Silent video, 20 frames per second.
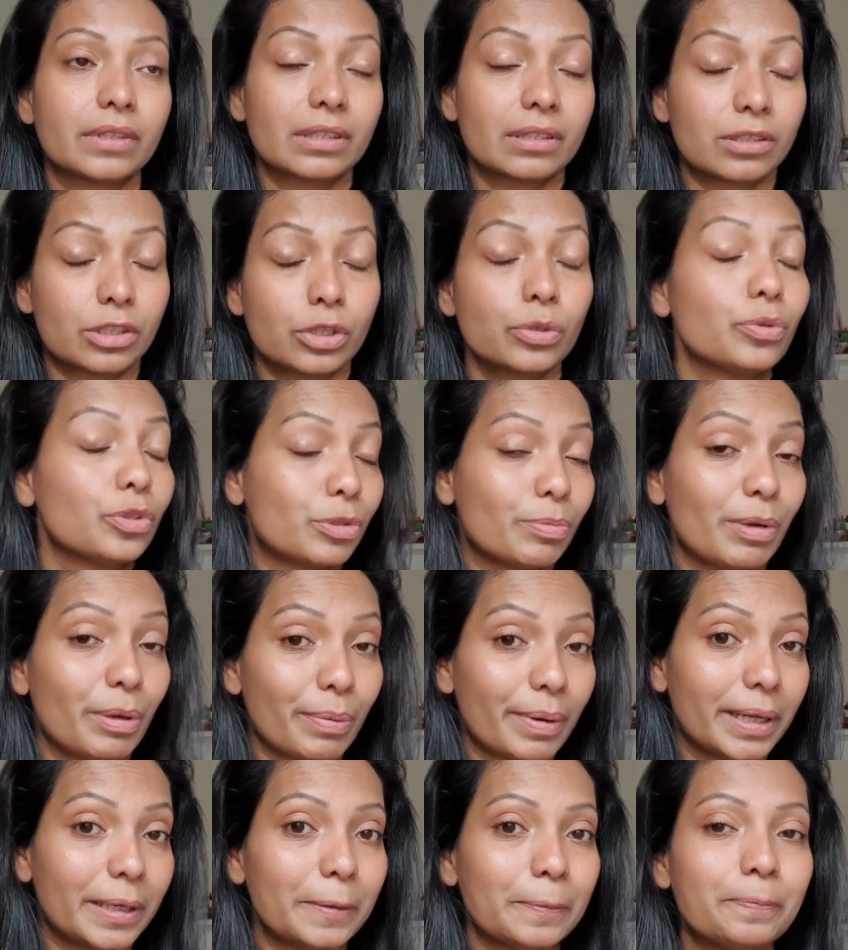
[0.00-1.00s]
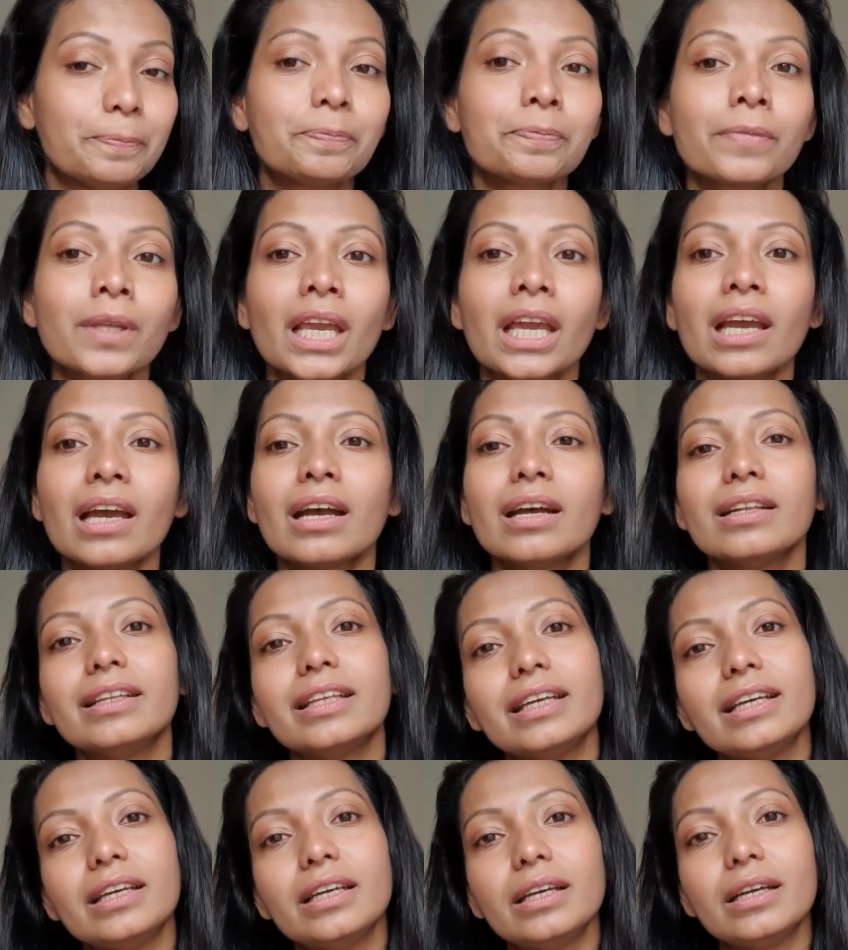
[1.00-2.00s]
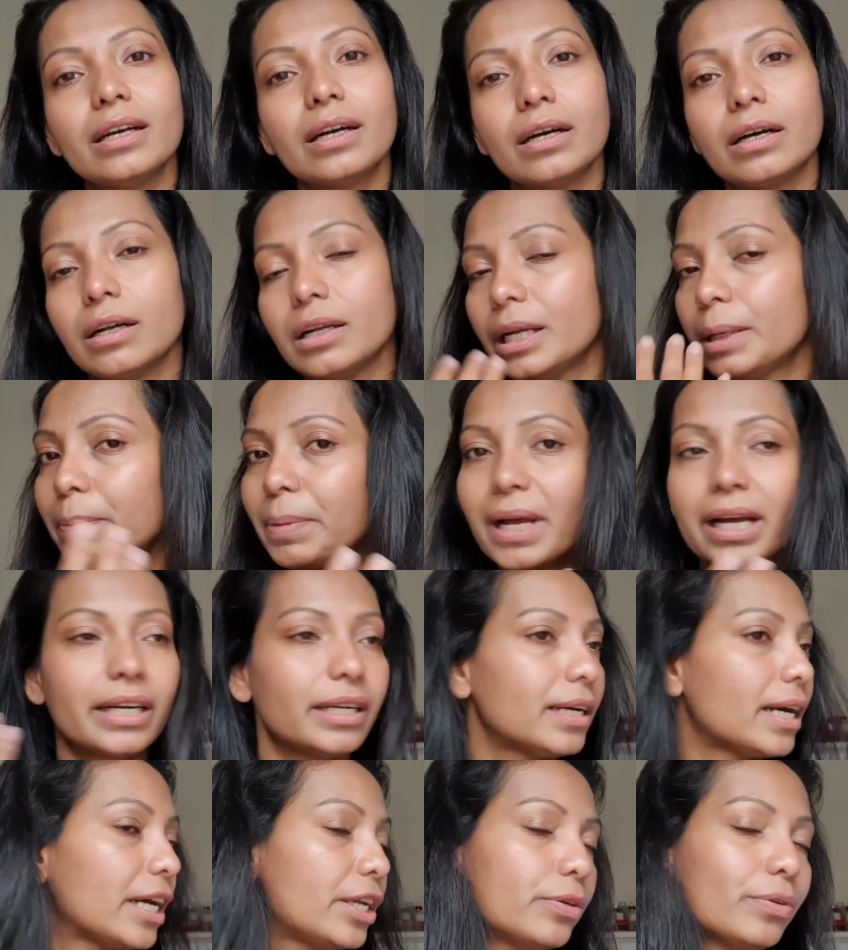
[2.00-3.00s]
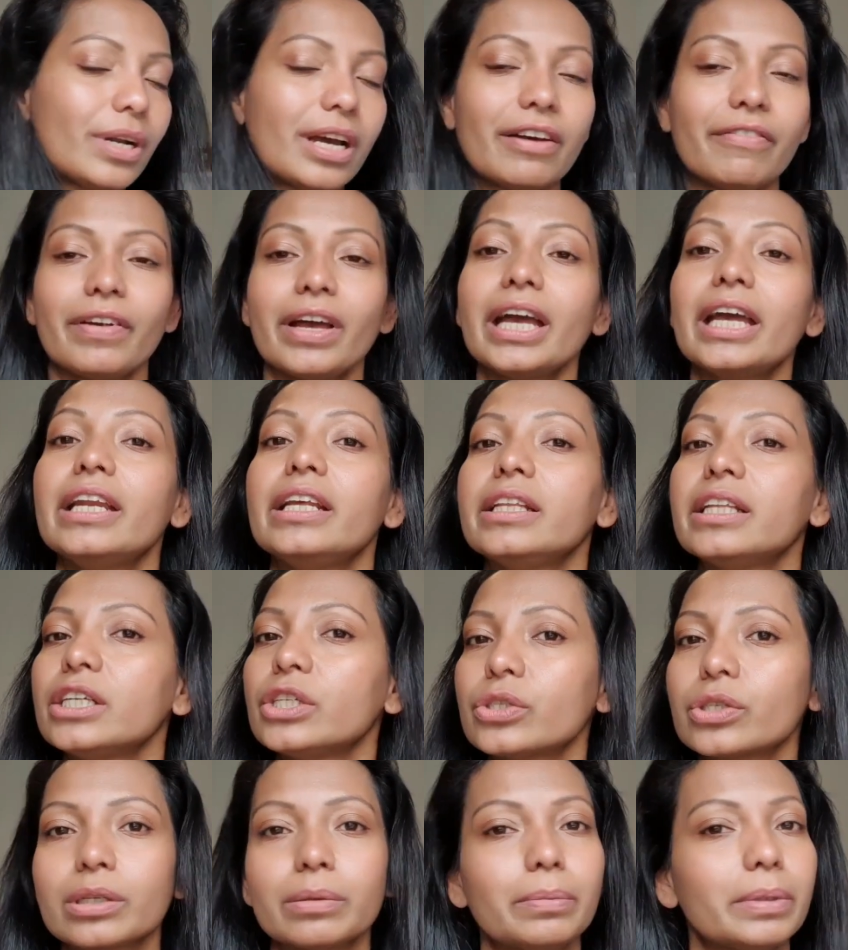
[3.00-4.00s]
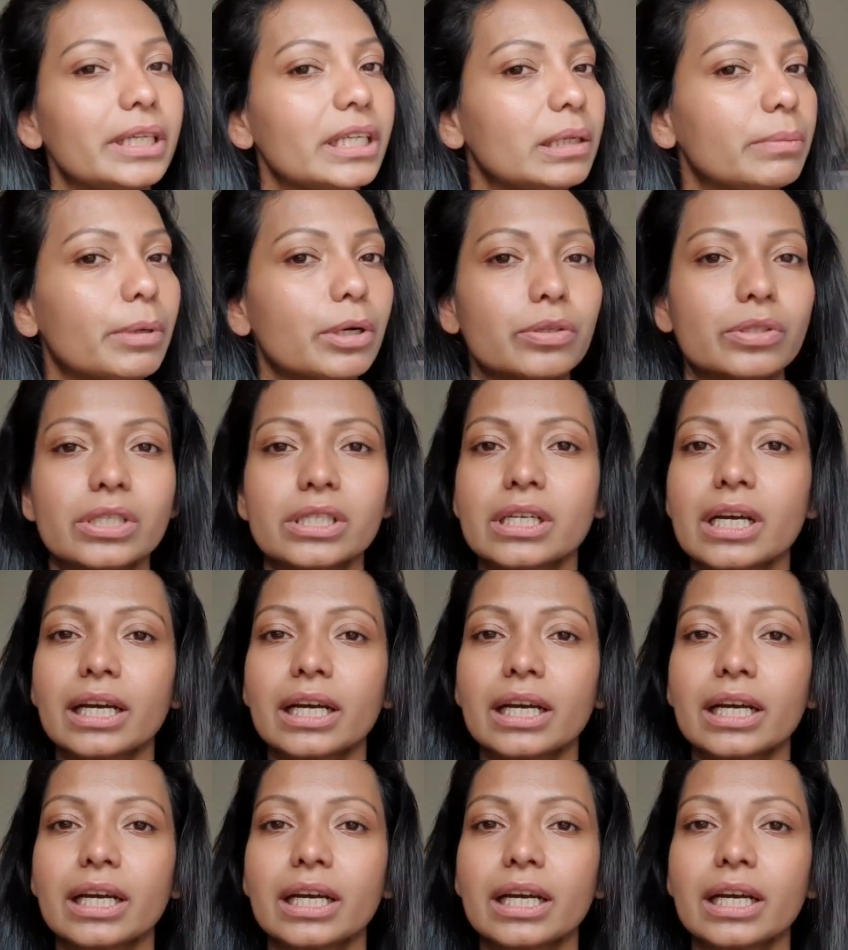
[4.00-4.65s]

suits me well. The lip liner, I don't have anything to complain about it.